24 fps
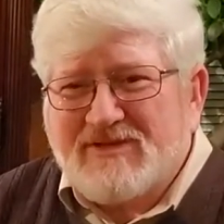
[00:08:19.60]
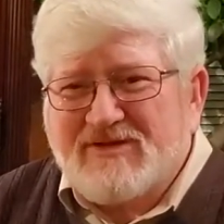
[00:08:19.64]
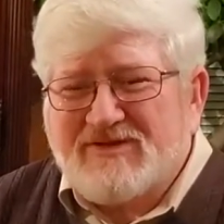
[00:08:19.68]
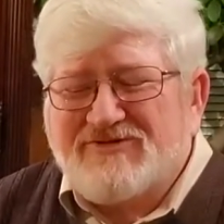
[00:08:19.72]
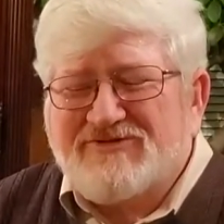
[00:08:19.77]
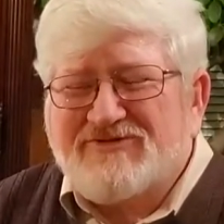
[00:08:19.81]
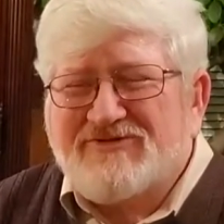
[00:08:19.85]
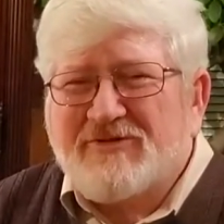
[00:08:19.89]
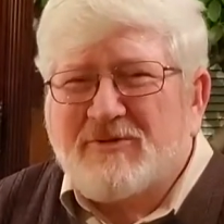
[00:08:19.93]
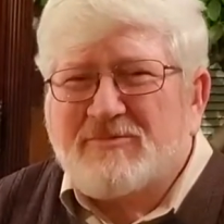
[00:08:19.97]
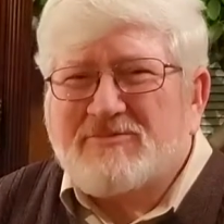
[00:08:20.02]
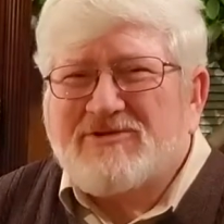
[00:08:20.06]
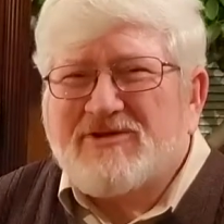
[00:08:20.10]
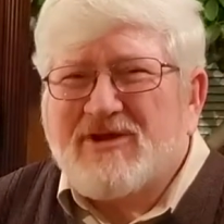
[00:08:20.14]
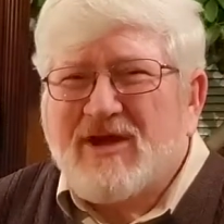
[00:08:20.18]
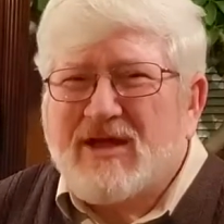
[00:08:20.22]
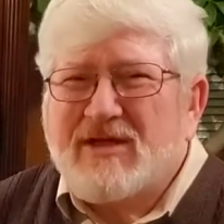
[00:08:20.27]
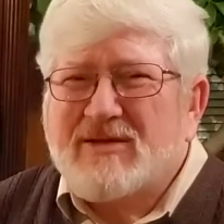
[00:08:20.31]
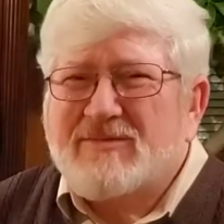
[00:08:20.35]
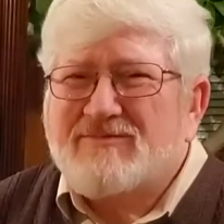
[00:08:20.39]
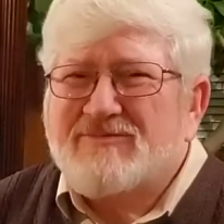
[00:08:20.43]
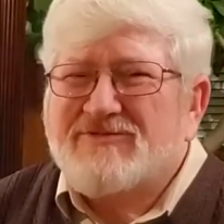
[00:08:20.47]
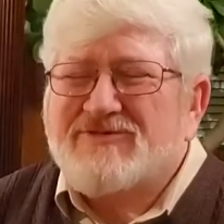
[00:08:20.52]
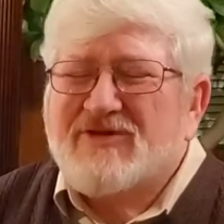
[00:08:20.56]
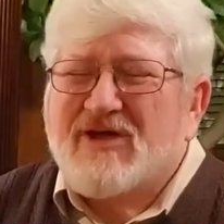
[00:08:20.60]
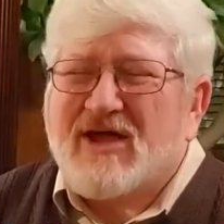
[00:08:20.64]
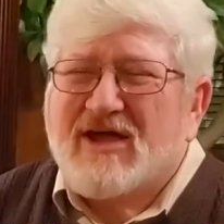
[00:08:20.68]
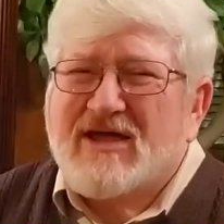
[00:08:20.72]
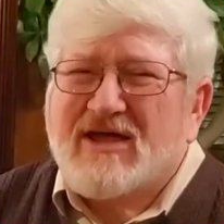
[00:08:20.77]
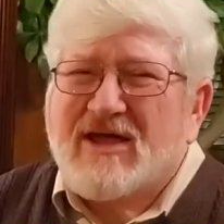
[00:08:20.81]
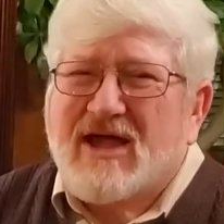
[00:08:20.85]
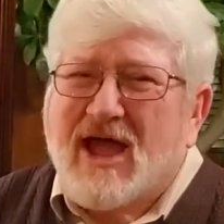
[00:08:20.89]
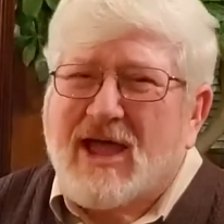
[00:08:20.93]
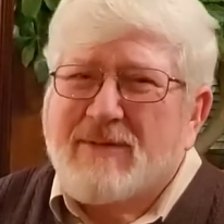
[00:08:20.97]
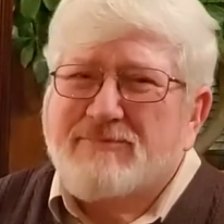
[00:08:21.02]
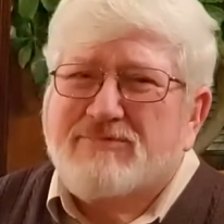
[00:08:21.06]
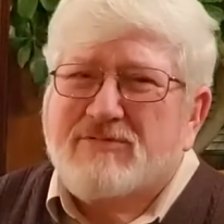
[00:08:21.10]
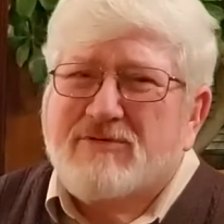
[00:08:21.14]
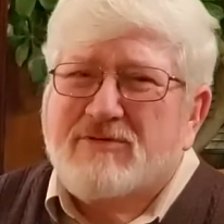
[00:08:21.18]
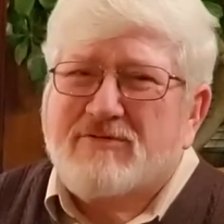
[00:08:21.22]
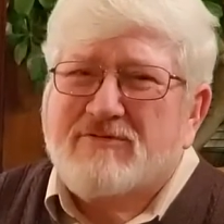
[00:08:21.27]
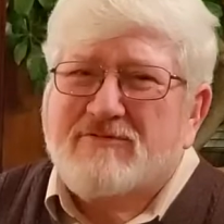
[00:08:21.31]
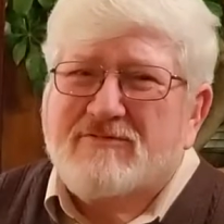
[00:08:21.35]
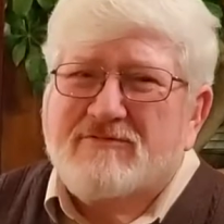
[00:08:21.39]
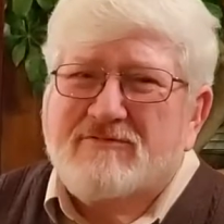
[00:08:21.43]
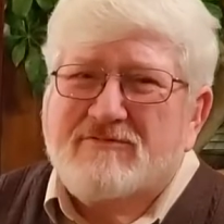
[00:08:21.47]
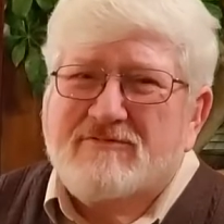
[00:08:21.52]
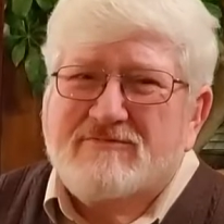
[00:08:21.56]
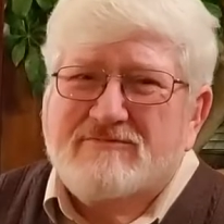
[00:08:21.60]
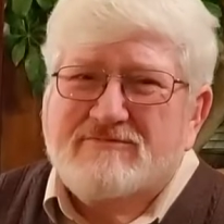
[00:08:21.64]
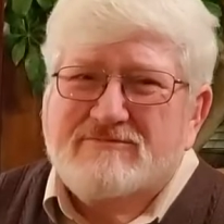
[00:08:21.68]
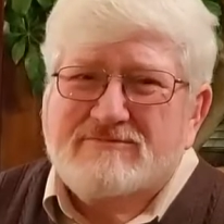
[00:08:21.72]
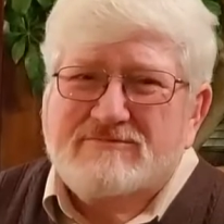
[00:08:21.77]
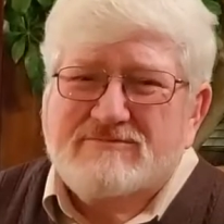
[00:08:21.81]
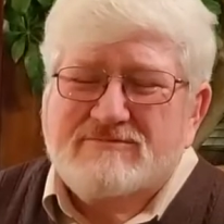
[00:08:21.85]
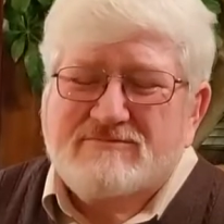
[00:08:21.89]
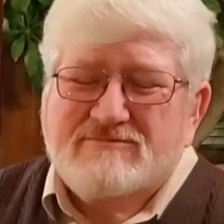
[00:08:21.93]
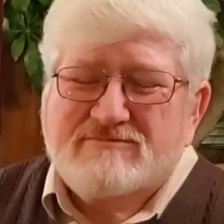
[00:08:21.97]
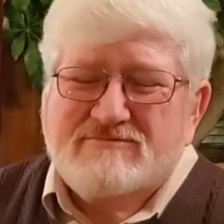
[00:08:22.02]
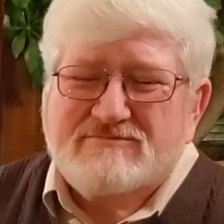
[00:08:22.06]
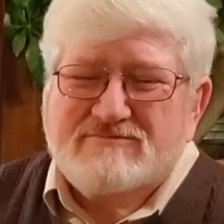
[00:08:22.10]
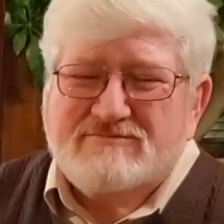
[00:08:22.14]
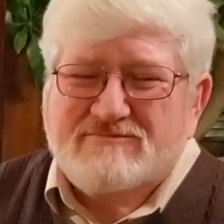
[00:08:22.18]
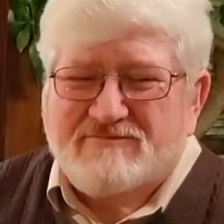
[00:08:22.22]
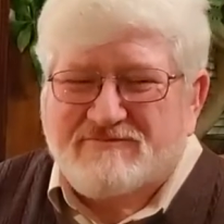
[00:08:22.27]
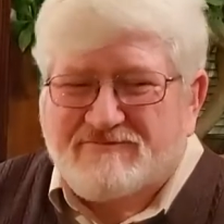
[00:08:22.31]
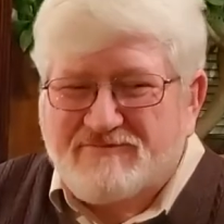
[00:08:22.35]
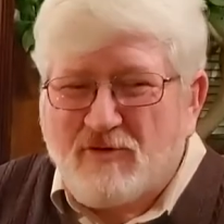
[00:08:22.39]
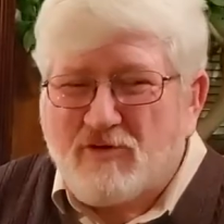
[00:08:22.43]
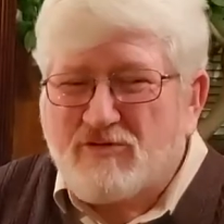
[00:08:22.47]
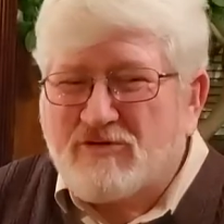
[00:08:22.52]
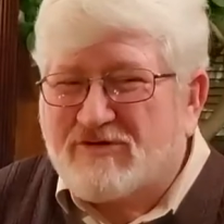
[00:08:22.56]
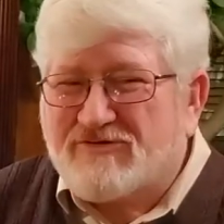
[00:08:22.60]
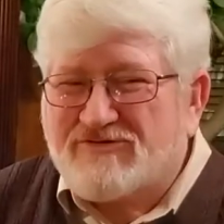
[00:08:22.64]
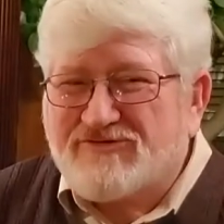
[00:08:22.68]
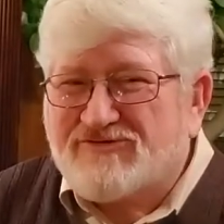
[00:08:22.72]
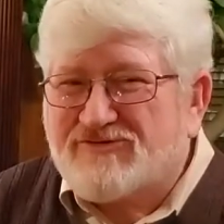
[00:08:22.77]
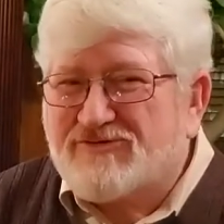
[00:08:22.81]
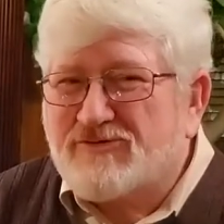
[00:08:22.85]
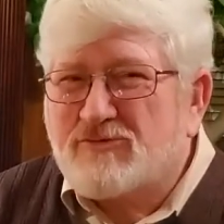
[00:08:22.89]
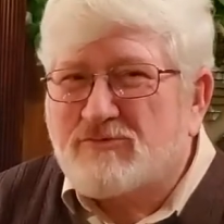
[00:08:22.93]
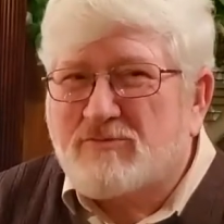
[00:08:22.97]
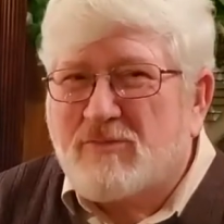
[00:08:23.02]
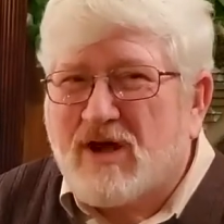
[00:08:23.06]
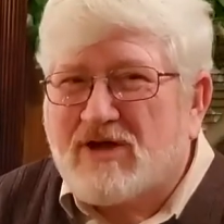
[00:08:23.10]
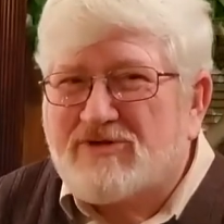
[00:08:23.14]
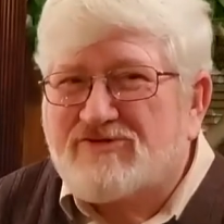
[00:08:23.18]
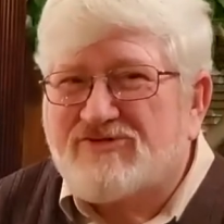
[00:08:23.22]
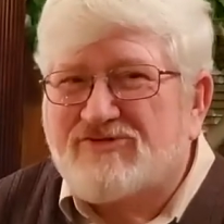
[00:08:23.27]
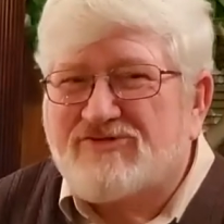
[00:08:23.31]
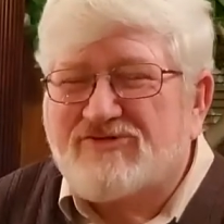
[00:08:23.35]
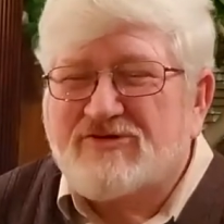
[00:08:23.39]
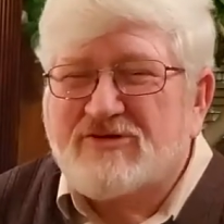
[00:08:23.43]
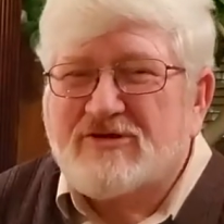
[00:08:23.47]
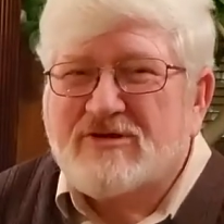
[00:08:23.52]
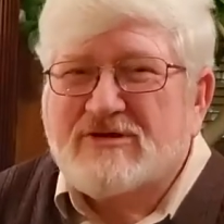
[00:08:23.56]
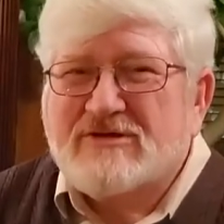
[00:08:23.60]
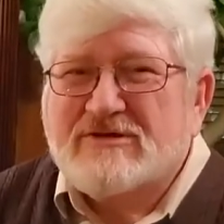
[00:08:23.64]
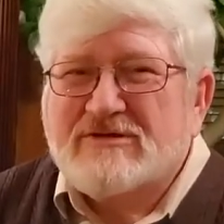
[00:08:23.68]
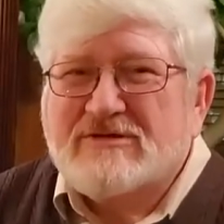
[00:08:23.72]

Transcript: Sometimes I hyper-focus too much,